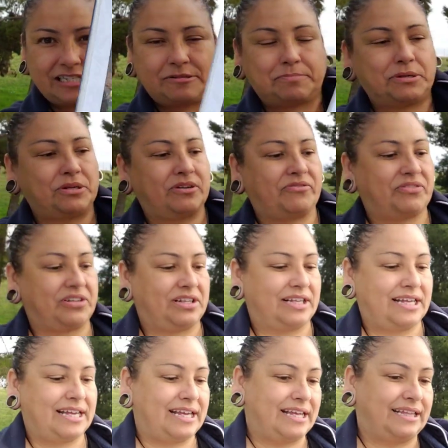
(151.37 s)
It's beautiful.
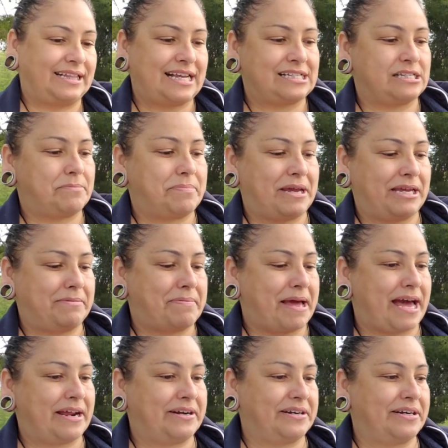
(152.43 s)
That's a paid
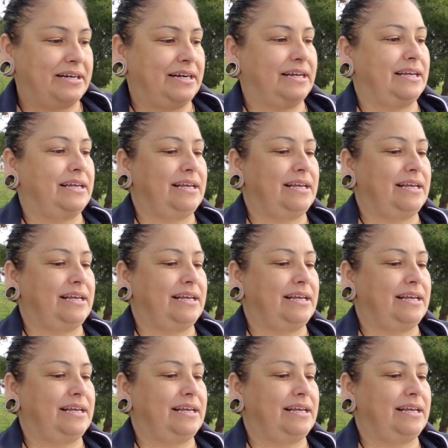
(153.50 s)
pattern.